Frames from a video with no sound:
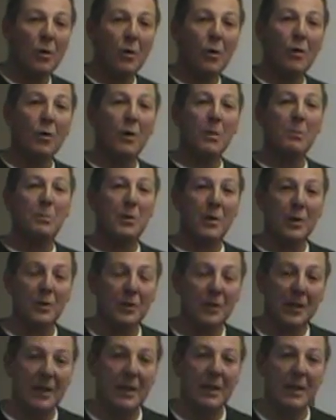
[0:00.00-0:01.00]
or a
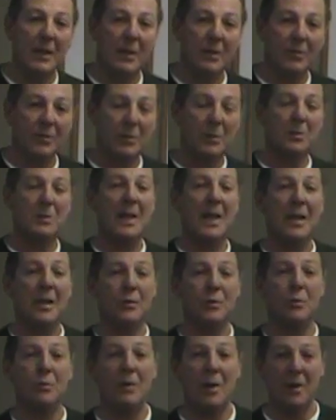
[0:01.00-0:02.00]
building in need of
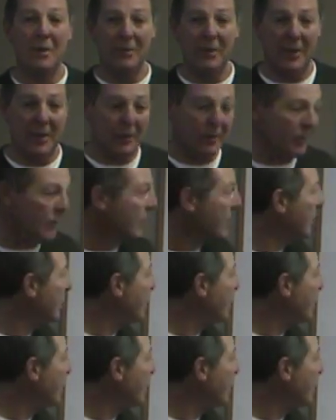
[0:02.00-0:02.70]
substantial renovation.